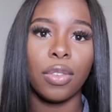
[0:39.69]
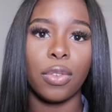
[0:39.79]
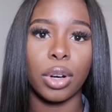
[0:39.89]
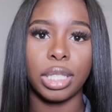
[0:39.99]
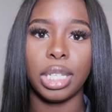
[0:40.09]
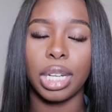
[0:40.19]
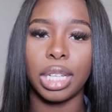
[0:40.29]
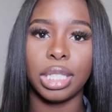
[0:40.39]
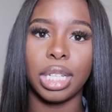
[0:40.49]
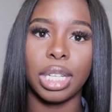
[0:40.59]
14
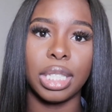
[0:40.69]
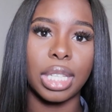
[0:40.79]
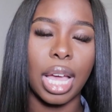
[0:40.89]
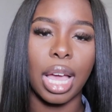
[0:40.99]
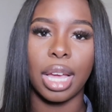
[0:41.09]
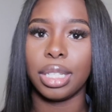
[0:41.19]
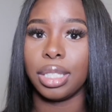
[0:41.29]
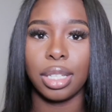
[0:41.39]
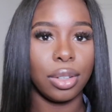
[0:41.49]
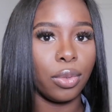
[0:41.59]
inches, and
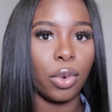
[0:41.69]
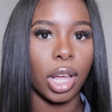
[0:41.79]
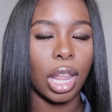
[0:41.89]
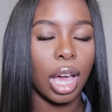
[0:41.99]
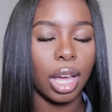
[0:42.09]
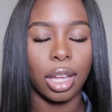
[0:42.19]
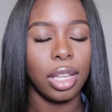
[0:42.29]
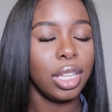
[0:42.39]
voila.